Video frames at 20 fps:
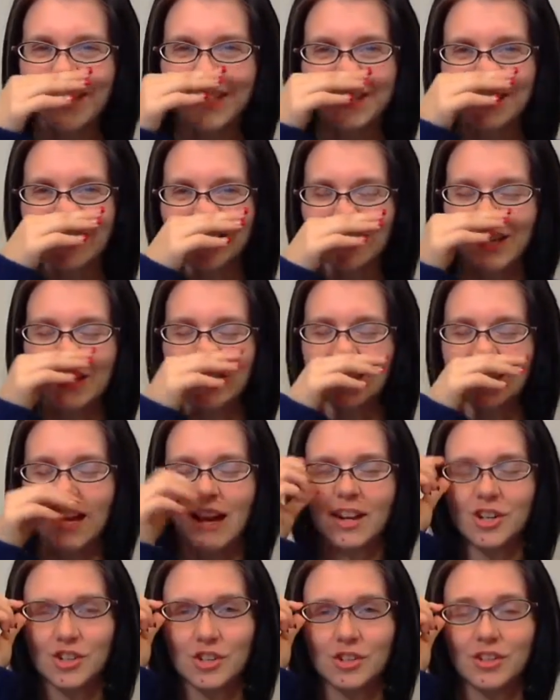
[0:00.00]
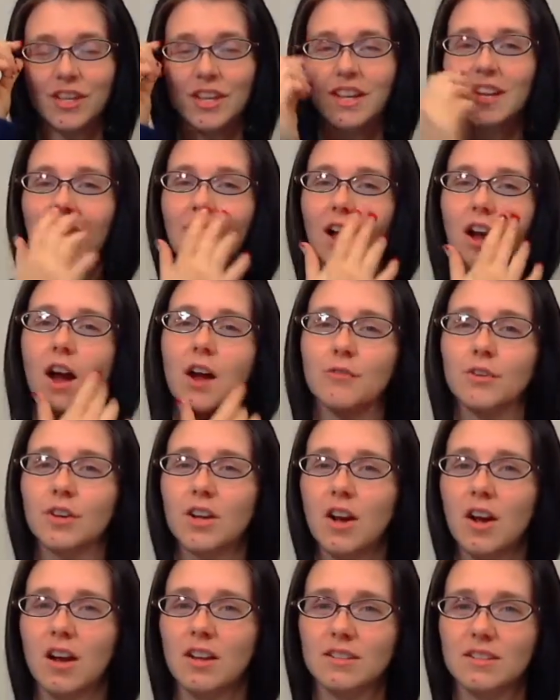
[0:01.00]
It's actually
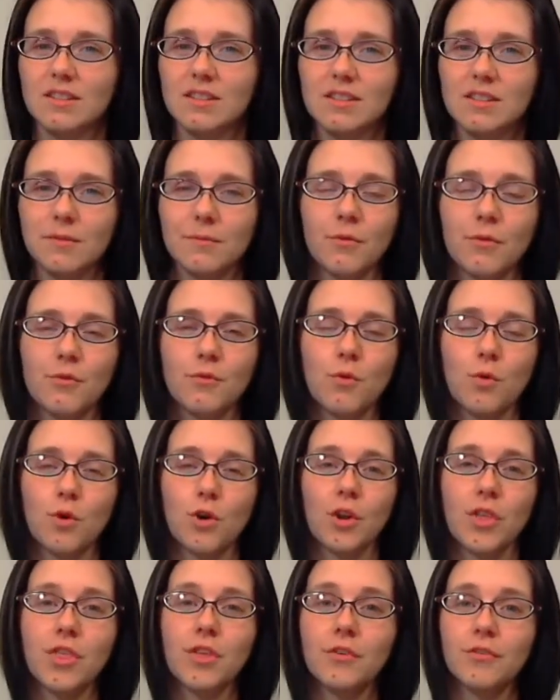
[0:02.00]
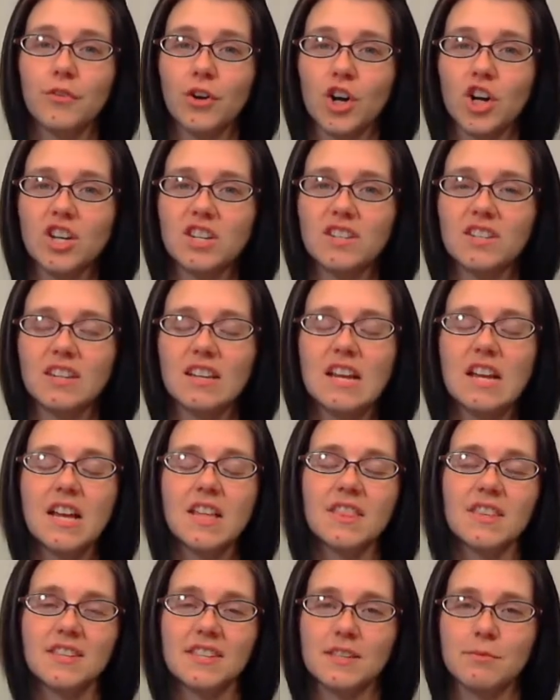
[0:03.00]
Afrikaans for the first.
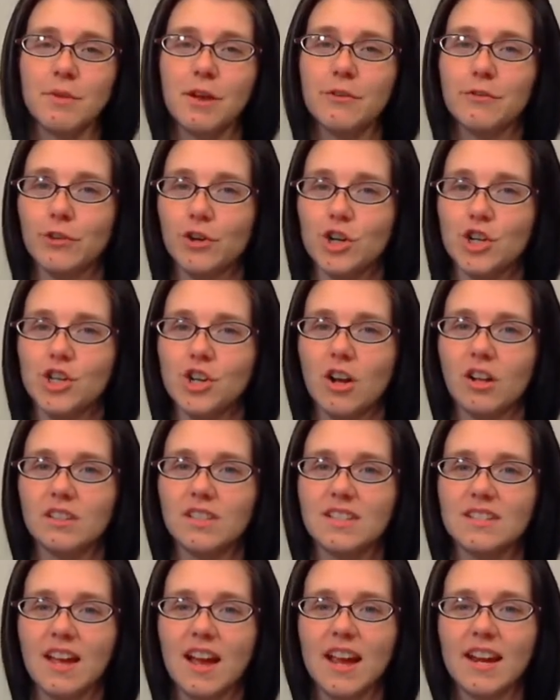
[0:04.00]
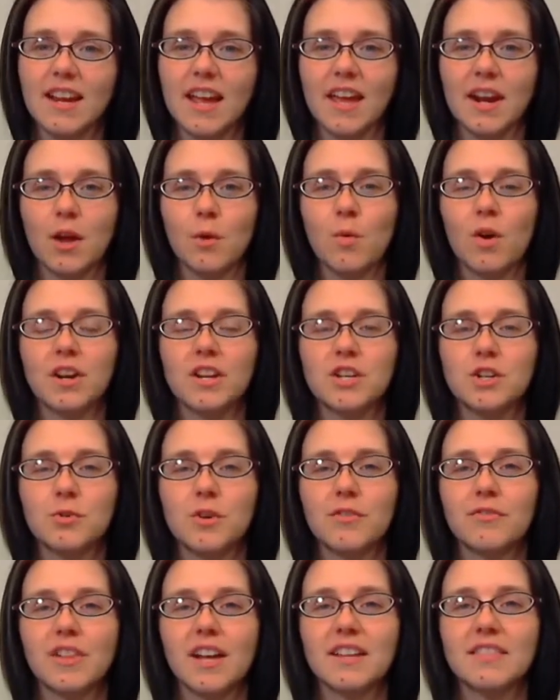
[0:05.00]
This is my first shawl design, and I wanted
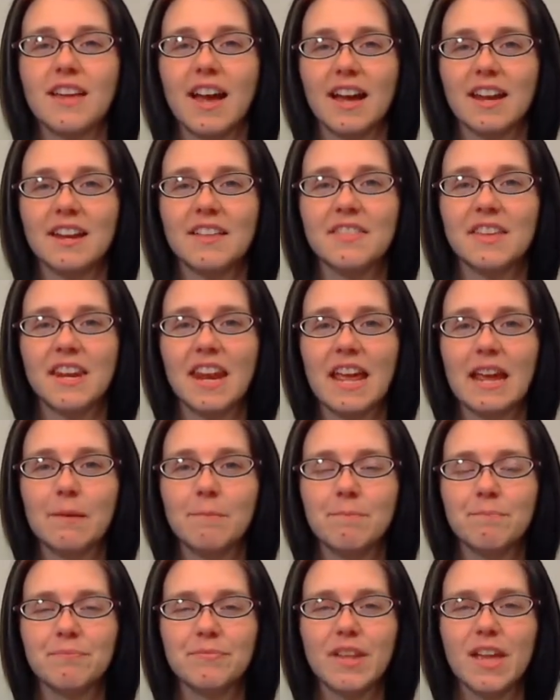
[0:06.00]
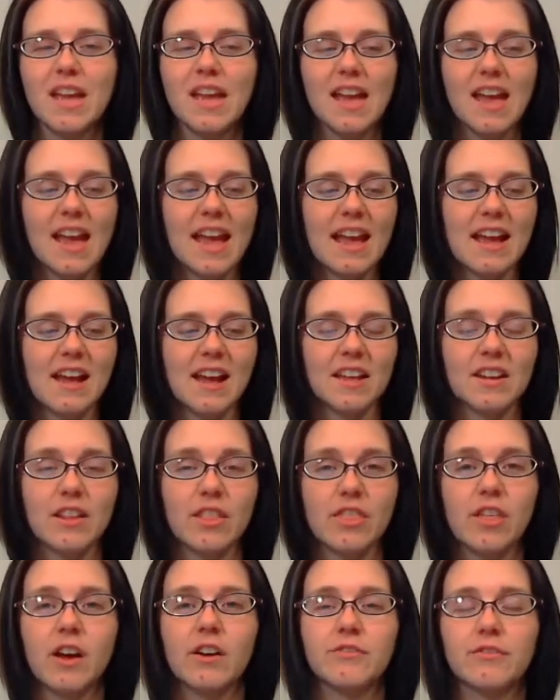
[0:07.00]
to reflect that in the name.
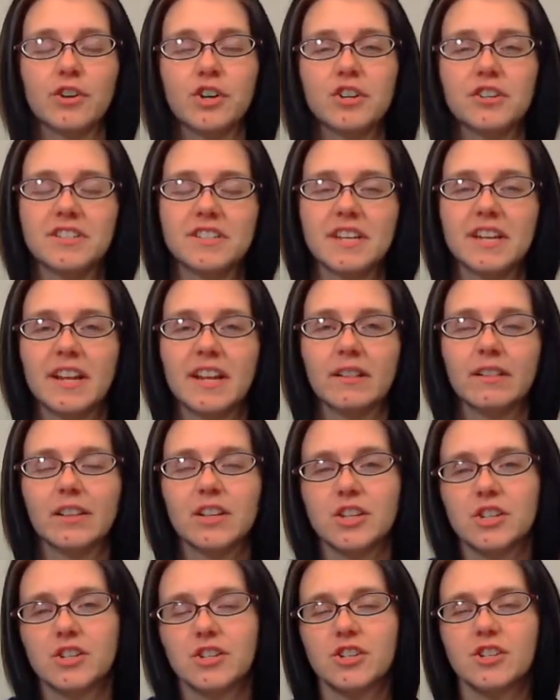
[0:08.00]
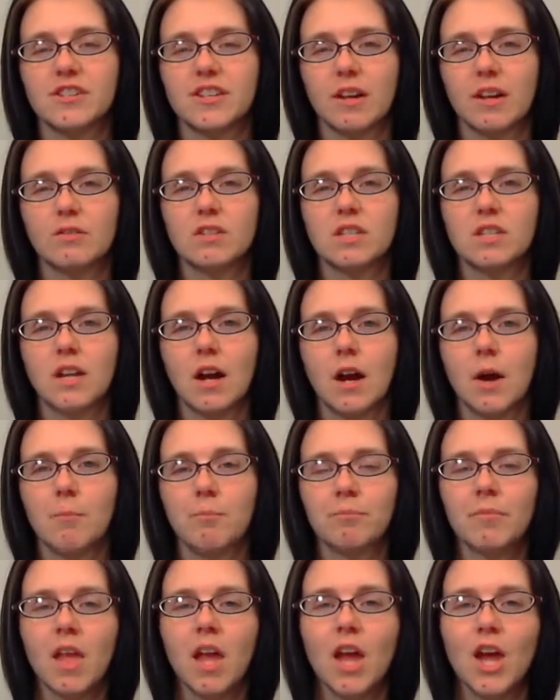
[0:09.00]
And the first in English just sounds
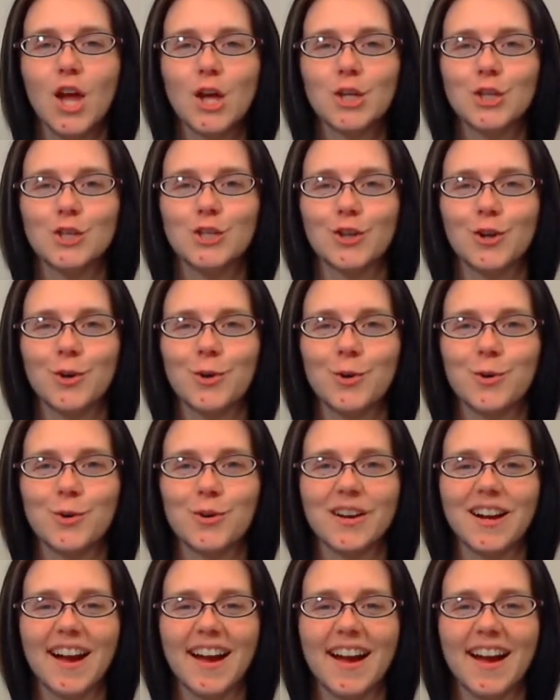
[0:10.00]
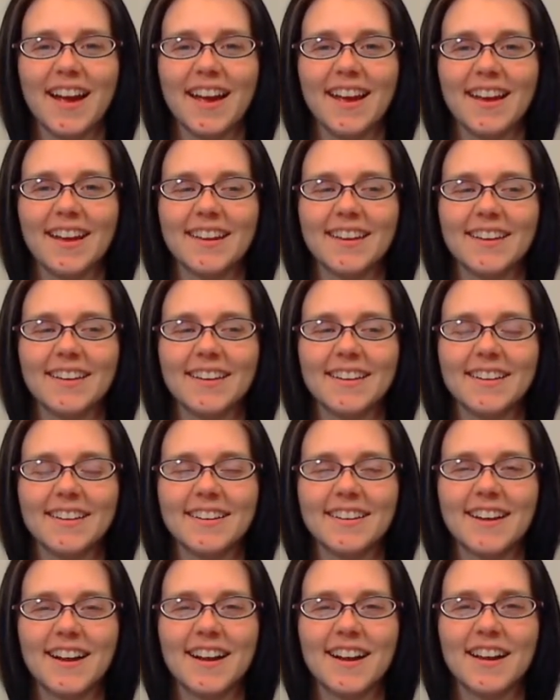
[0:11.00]
dumb. So I
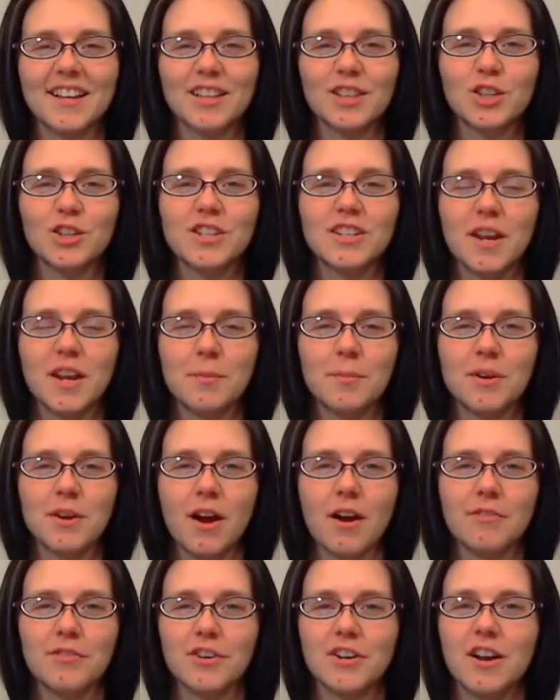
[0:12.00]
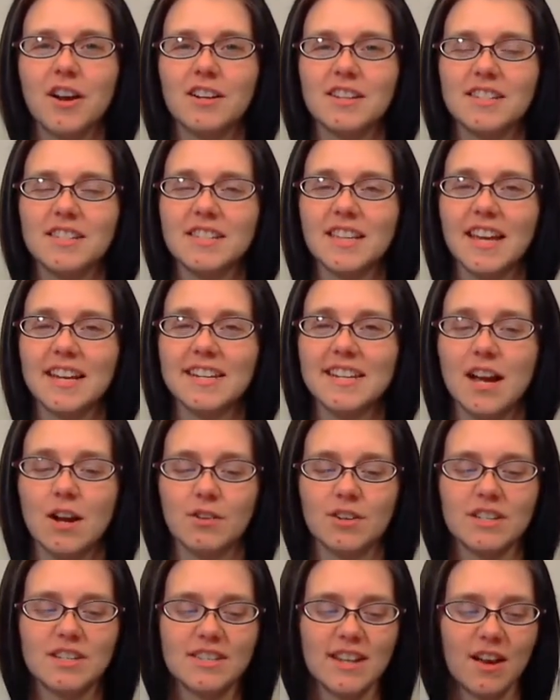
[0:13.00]
looked it up in Afrikaans and liked
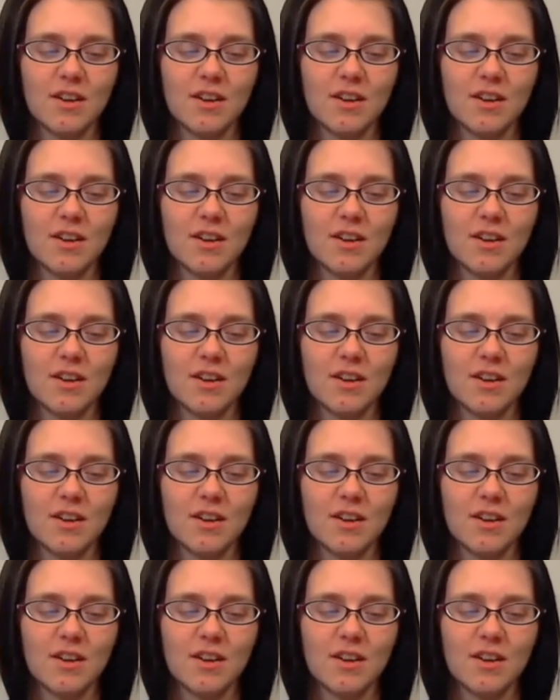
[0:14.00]
how it